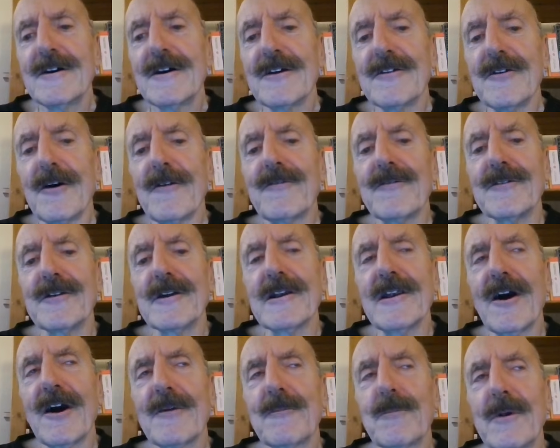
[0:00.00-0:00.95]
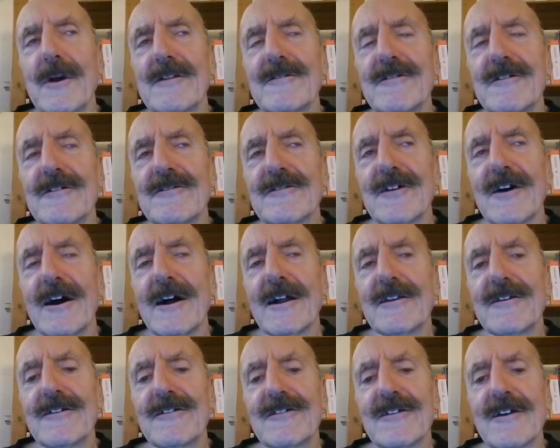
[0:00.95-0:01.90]
and often the line went
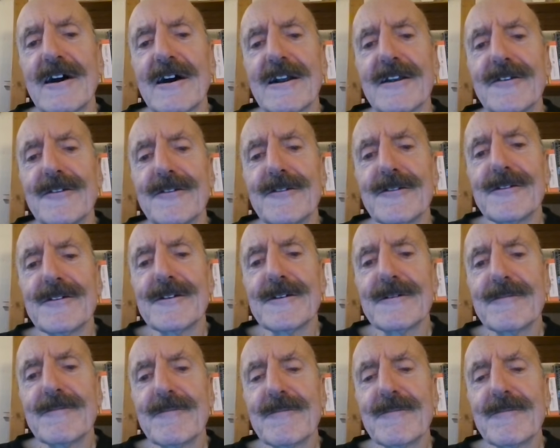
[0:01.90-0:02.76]
entirely silent.